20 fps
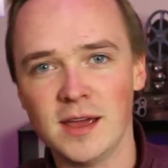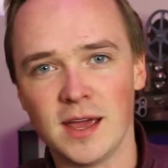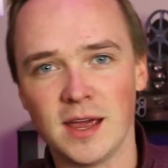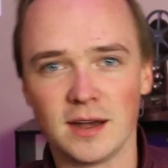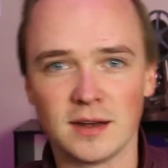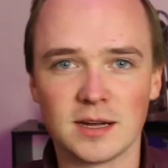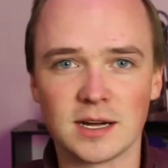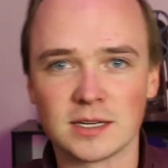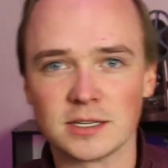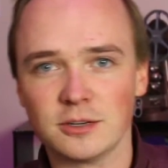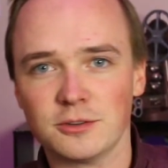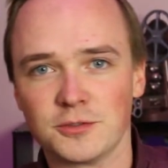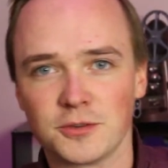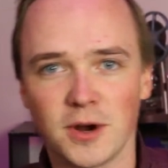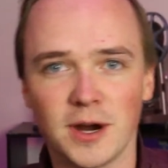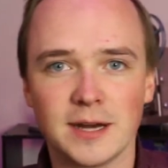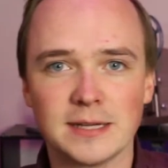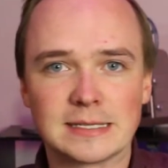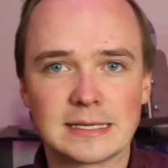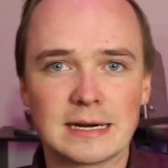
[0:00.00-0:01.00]
and got to go
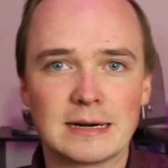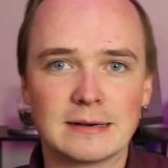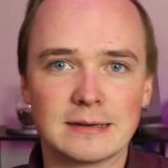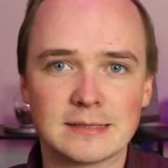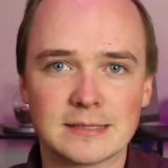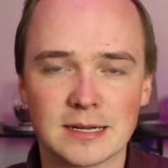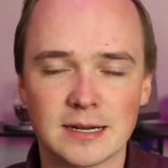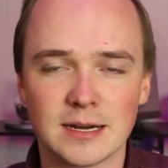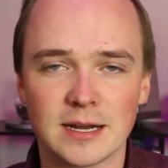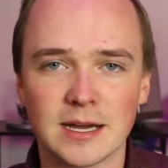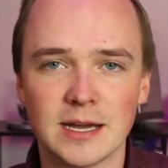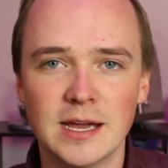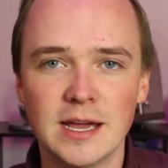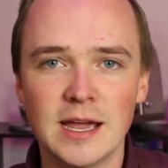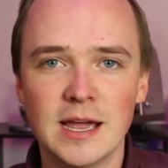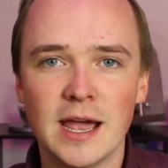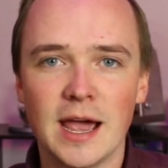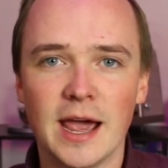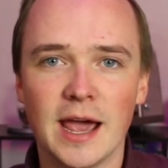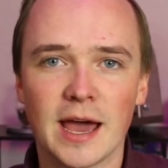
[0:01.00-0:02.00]
Friday, Saturday, Sunday,
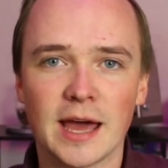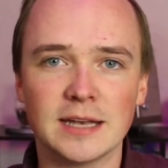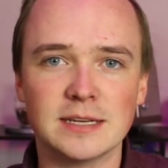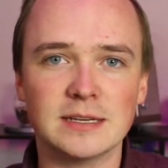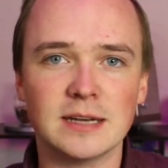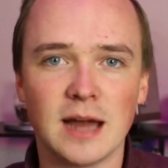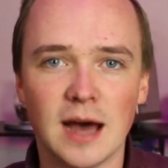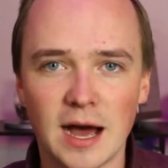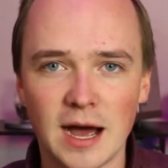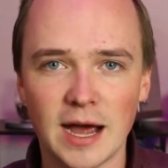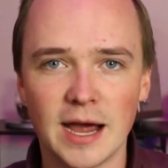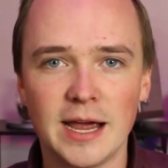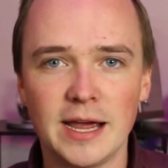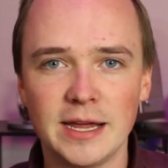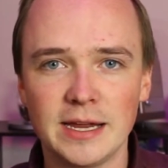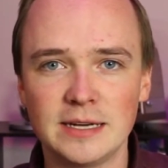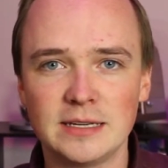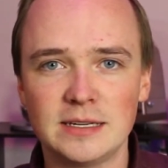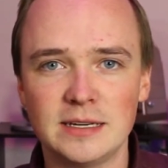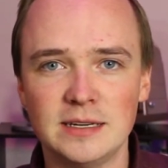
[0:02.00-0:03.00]
and
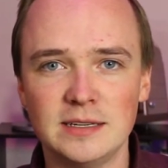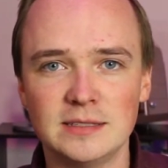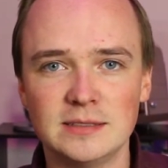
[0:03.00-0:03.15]
I